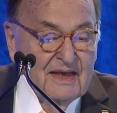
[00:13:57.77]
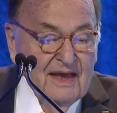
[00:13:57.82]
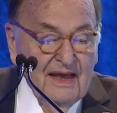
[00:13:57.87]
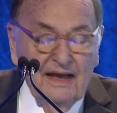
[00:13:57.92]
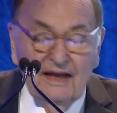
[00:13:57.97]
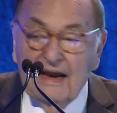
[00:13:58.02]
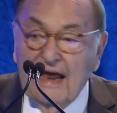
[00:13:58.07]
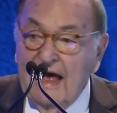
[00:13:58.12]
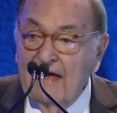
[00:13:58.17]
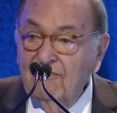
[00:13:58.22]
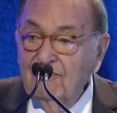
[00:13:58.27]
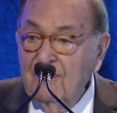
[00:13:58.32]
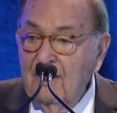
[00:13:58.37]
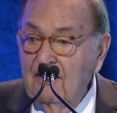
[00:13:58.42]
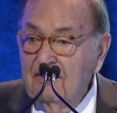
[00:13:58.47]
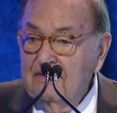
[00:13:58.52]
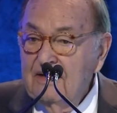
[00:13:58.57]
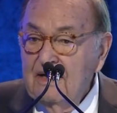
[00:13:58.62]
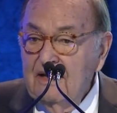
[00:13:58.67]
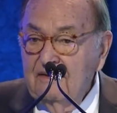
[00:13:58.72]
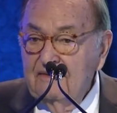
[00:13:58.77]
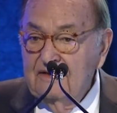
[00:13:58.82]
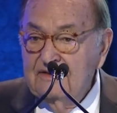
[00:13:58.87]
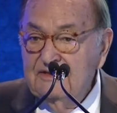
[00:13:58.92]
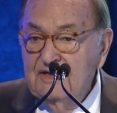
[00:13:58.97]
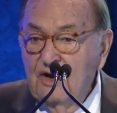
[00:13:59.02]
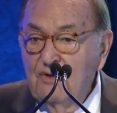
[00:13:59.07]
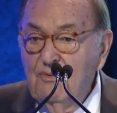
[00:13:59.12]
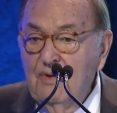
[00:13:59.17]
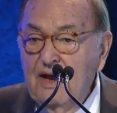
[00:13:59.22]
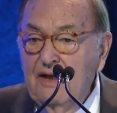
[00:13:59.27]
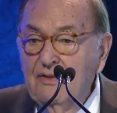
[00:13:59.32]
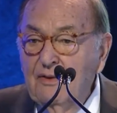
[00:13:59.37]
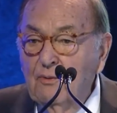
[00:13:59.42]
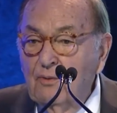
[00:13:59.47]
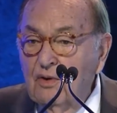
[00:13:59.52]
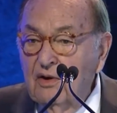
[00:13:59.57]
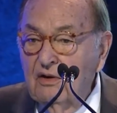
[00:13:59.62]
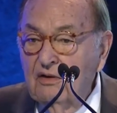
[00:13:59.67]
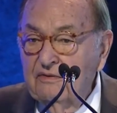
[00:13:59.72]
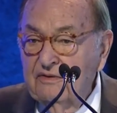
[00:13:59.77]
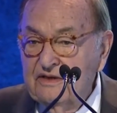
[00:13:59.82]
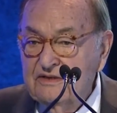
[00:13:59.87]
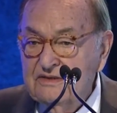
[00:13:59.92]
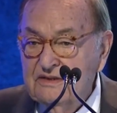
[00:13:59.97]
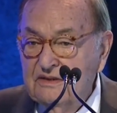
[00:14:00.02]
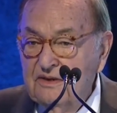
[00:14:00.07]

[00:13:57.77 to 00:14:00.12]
and I thought there's no way in the world this